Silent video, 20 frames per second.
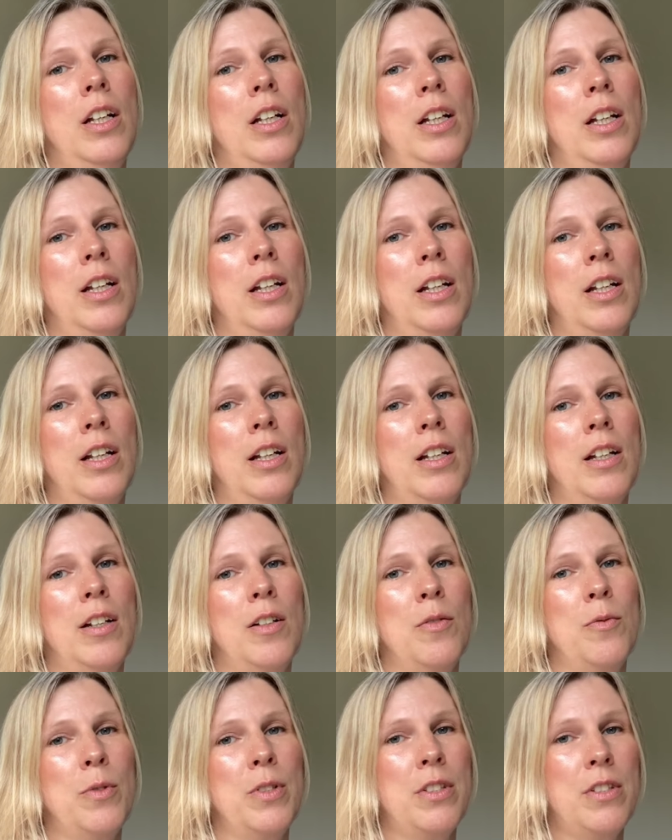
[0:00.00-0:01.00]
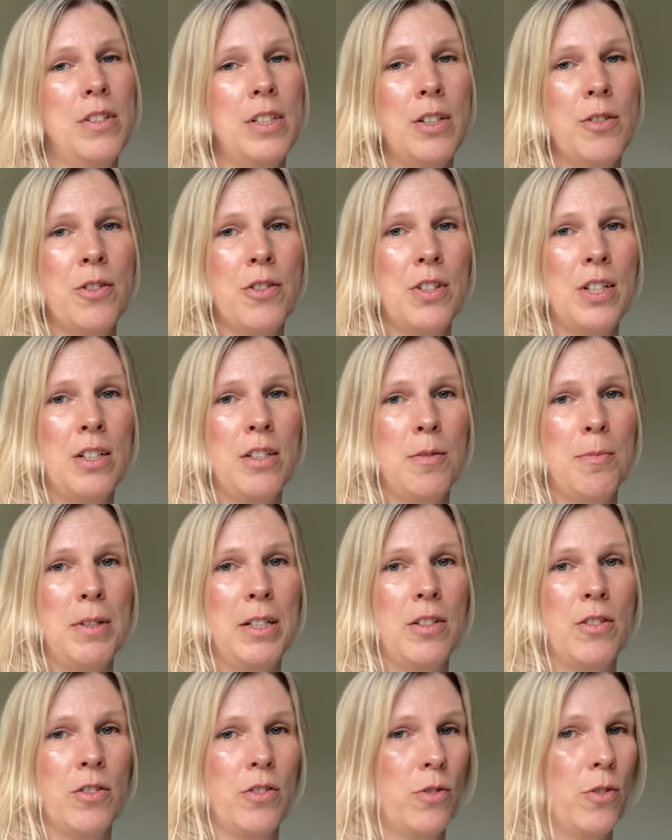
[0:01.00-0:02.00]
with 0
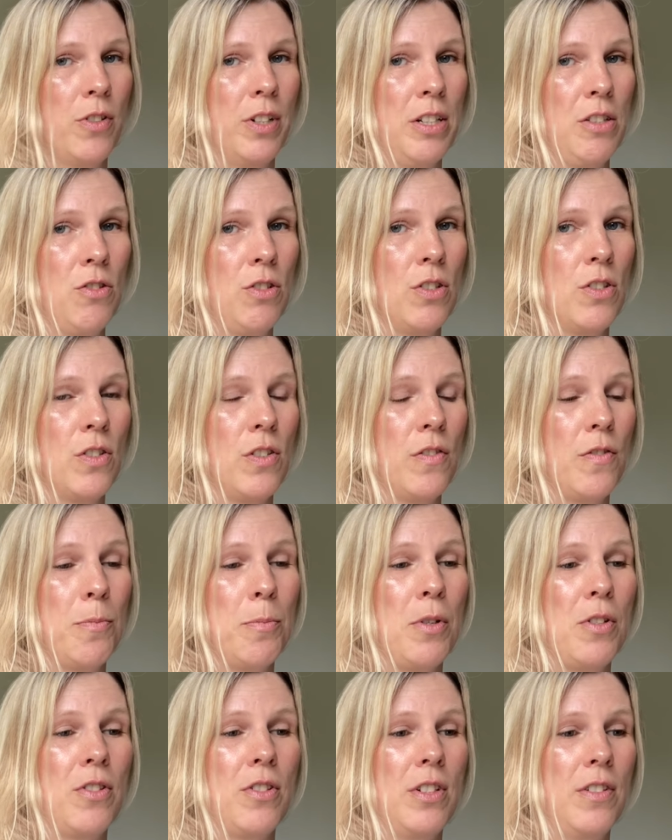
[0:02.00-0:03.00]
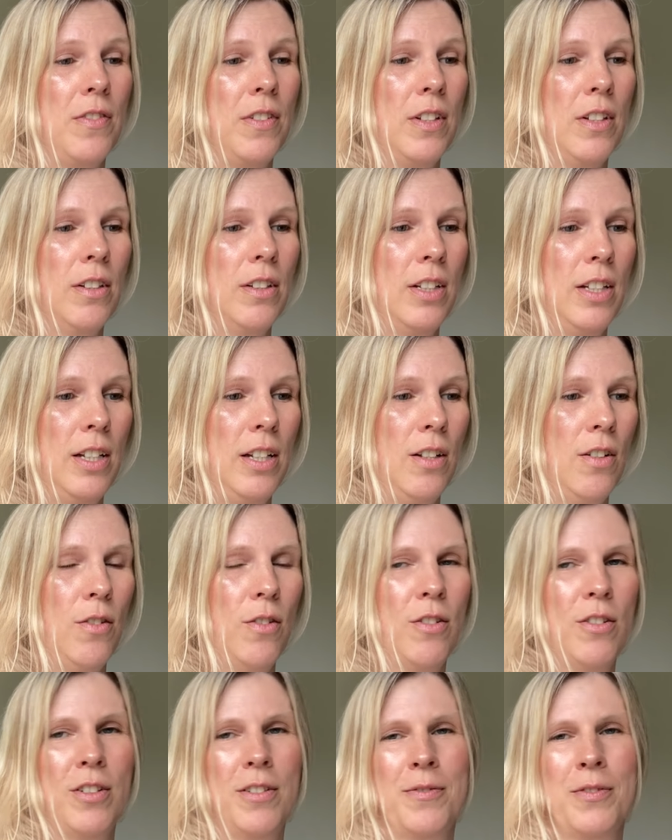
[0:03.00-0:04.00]
centimeters or inches of positive
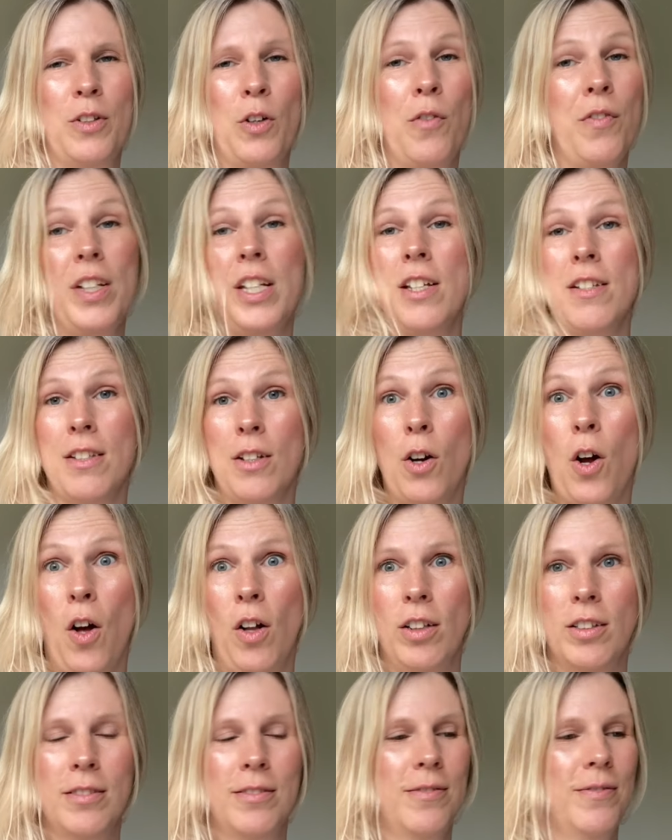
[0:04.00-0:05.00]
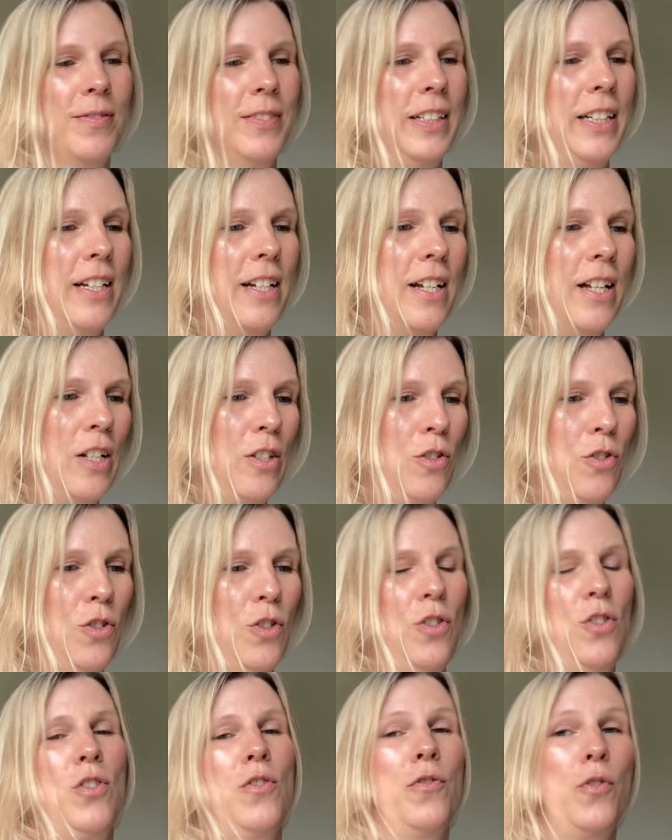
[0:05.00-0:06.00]
or of ease at all. It's
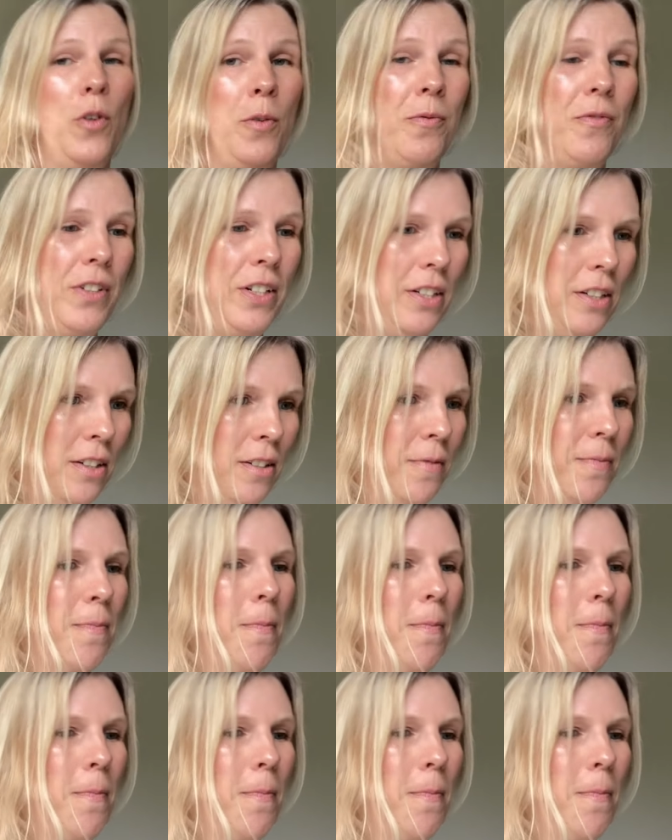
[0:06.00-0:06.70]
just form fitted.